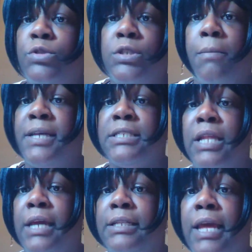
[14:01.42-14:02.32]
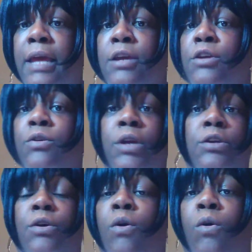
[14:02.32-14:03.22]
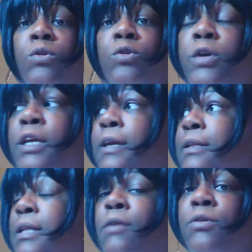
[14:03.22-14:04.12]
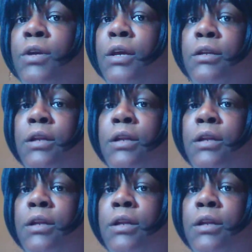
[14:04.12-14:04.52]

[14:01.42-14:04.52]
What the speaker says: some mess like that. You getting your whole door kicked down. You getting